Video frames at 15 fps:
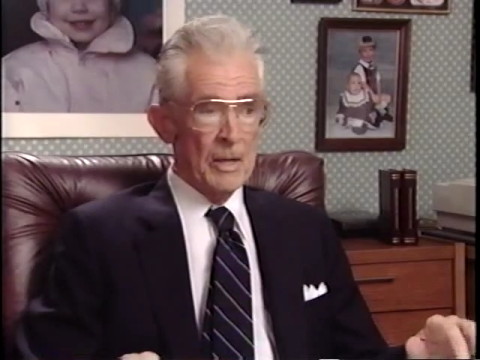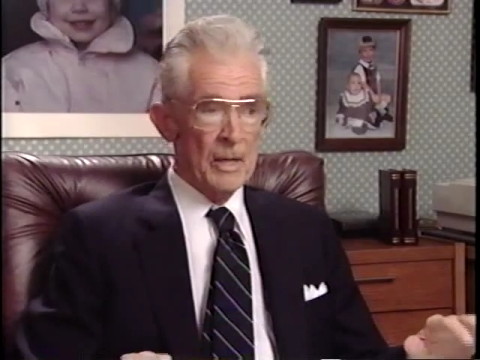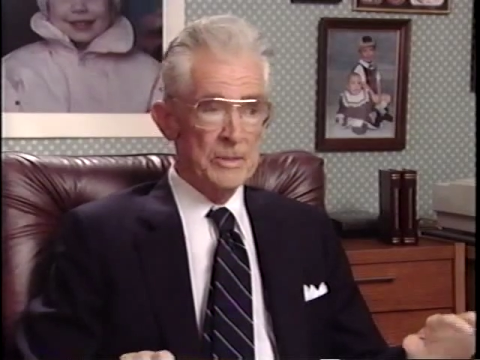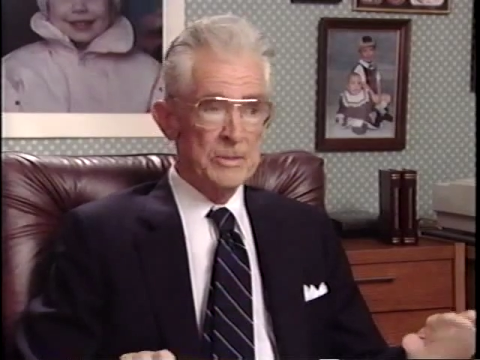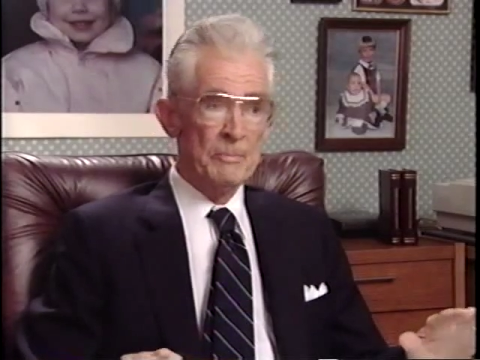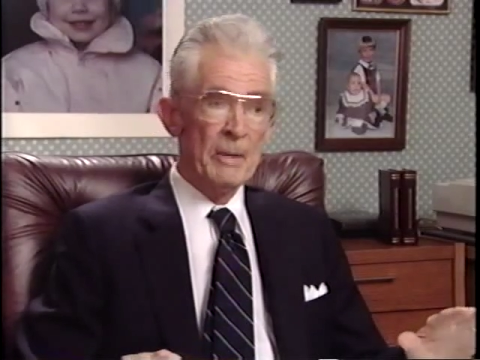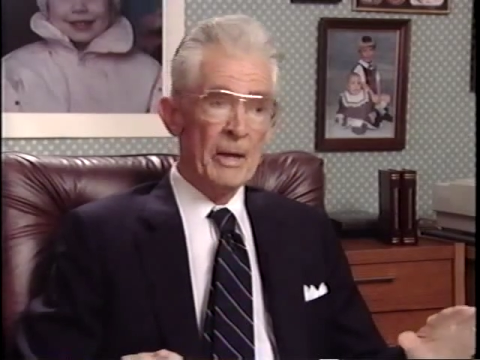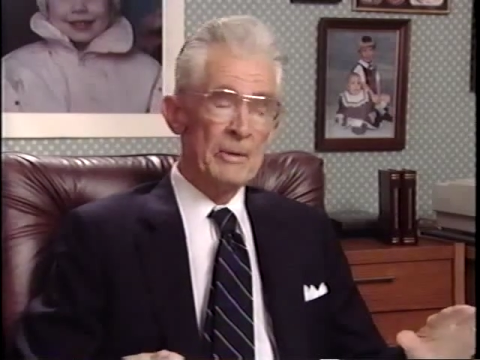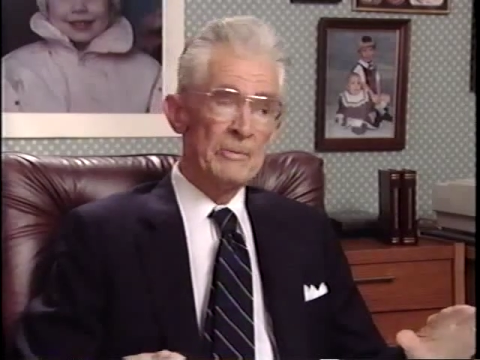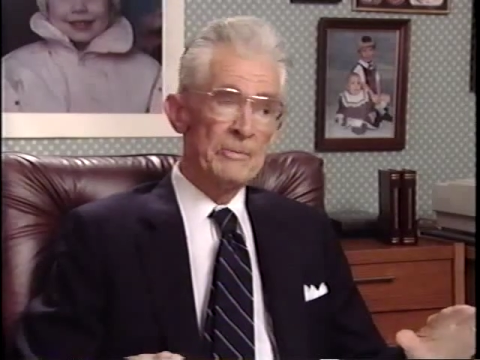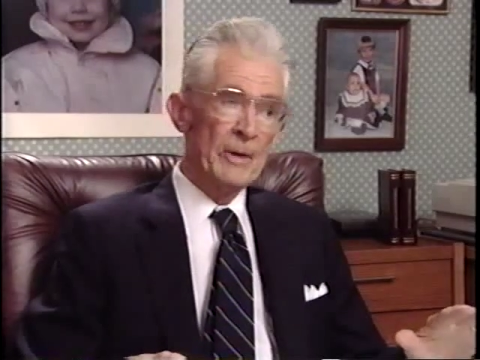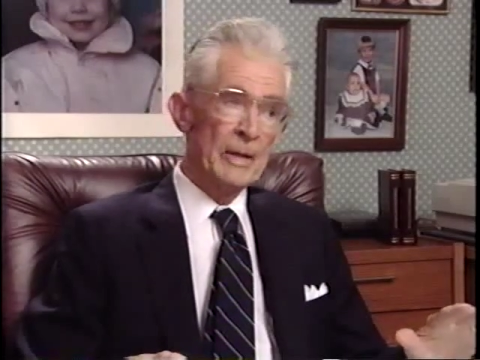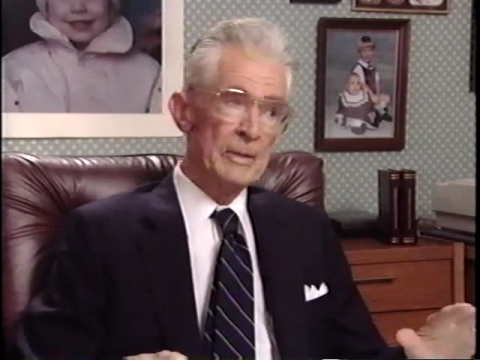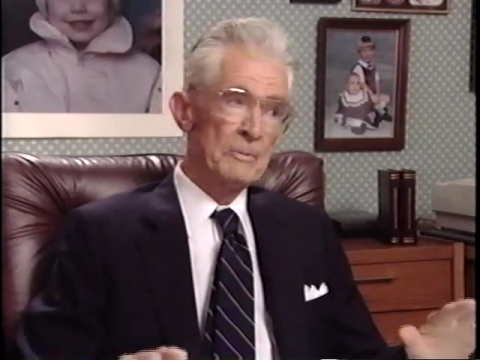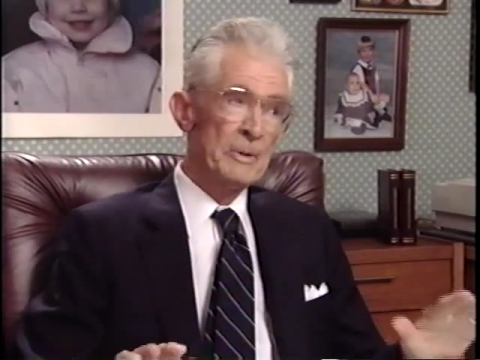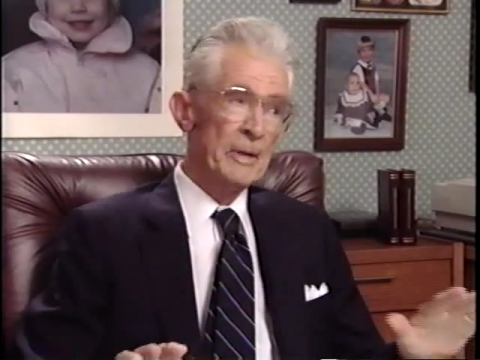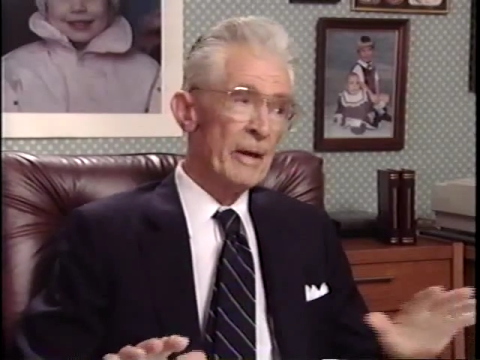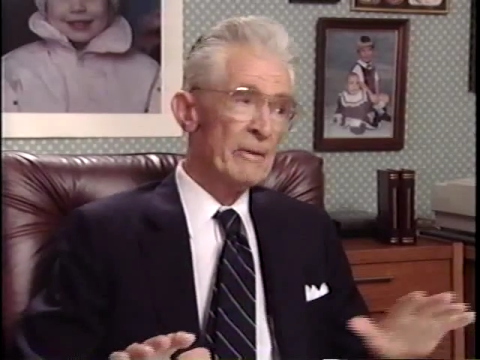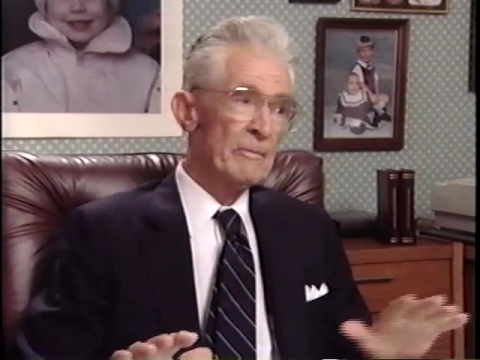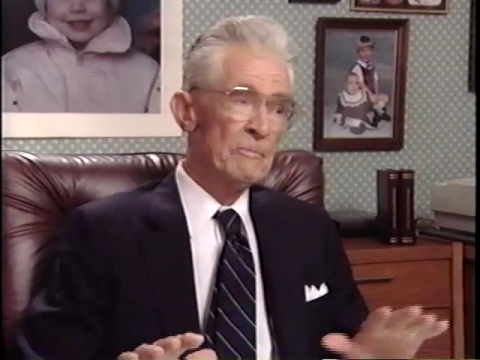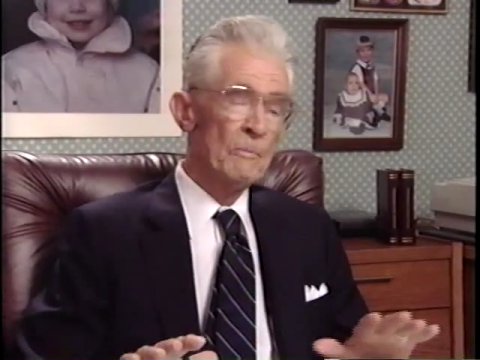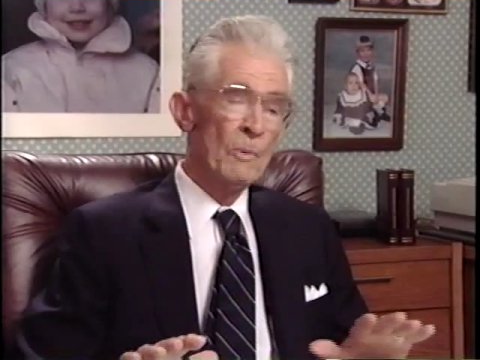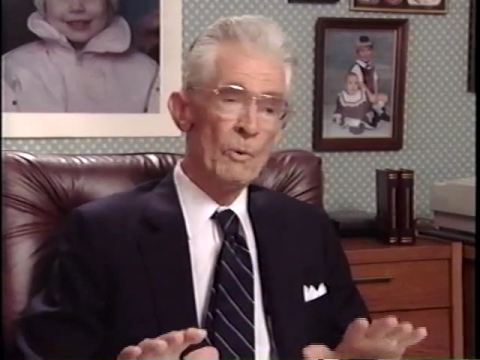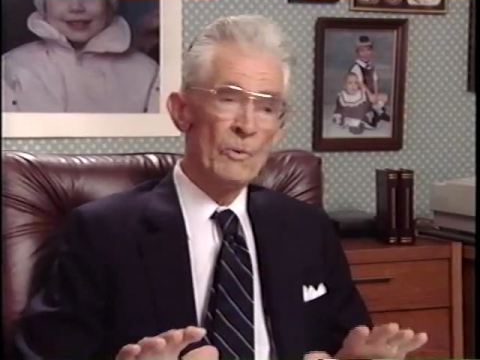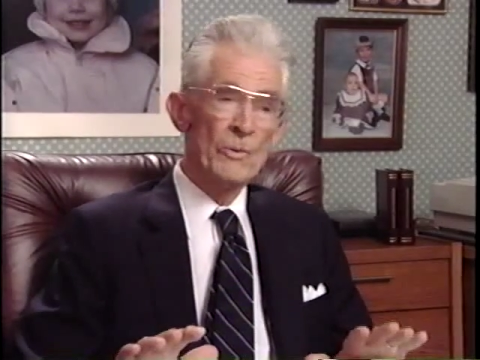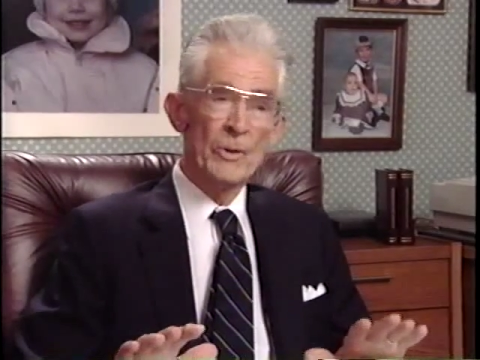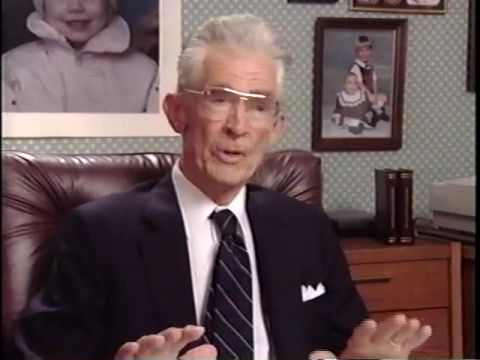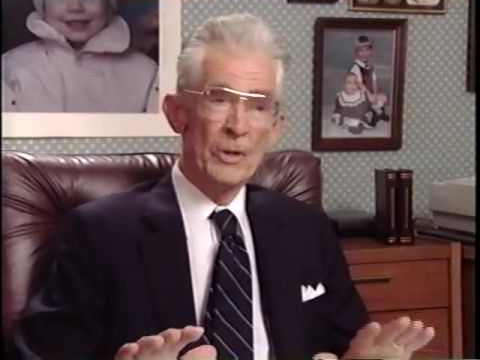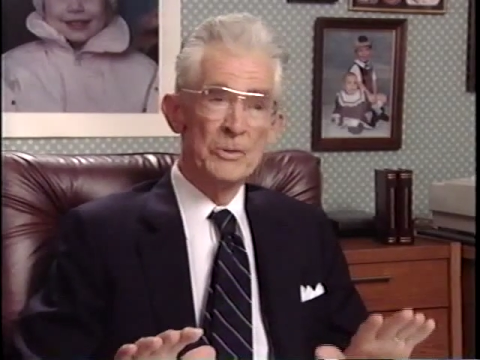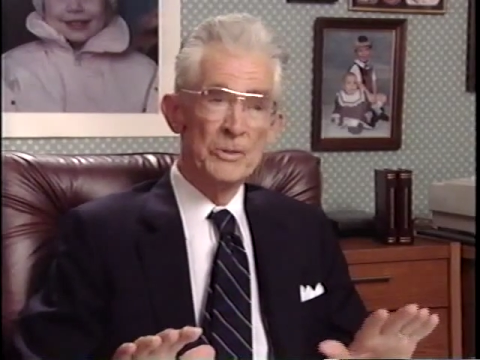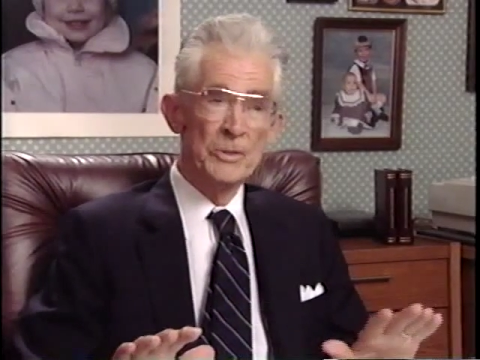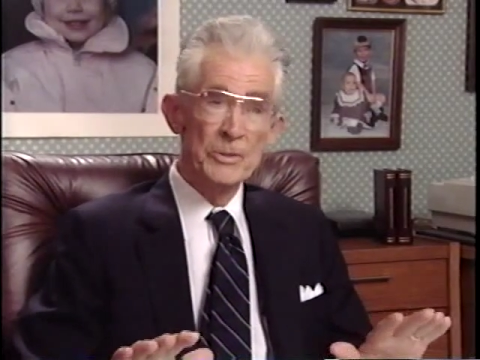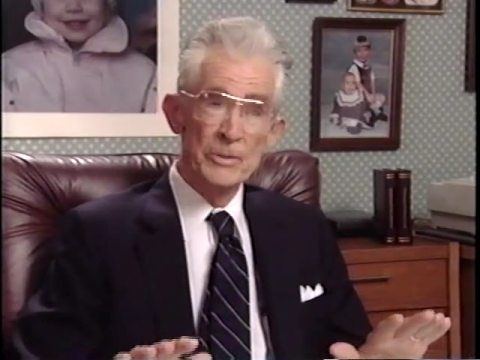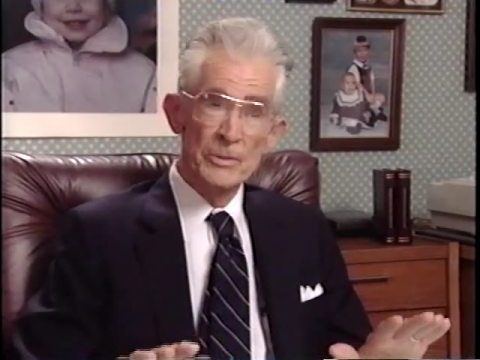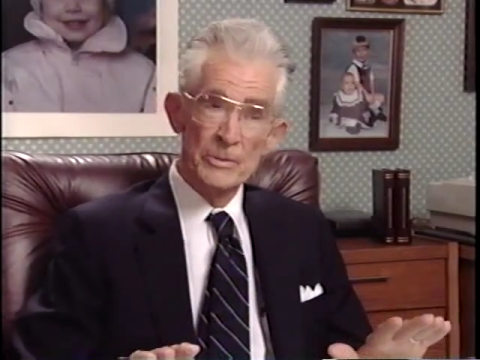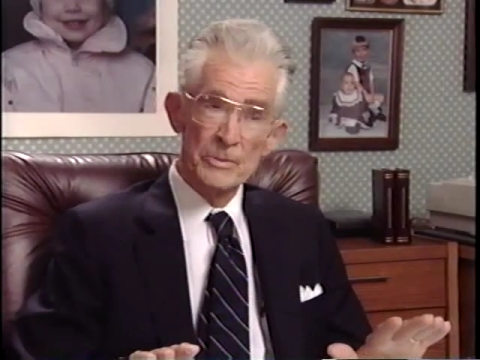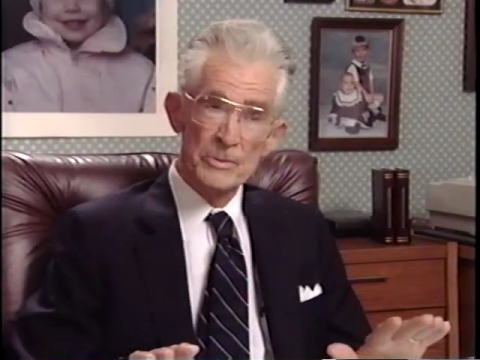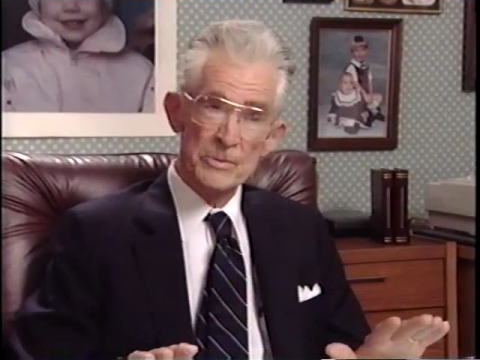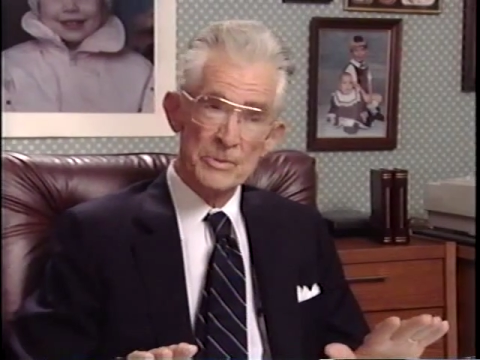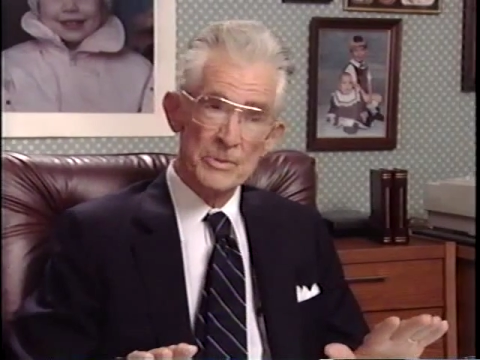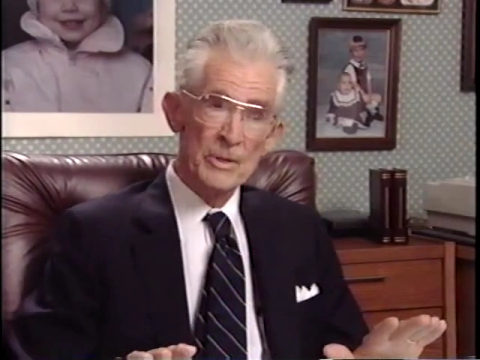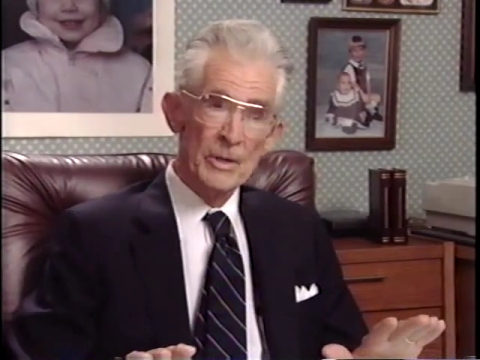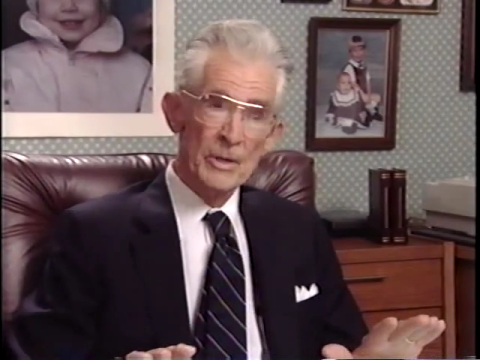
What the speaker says: As a matter of fact, we have more than a year's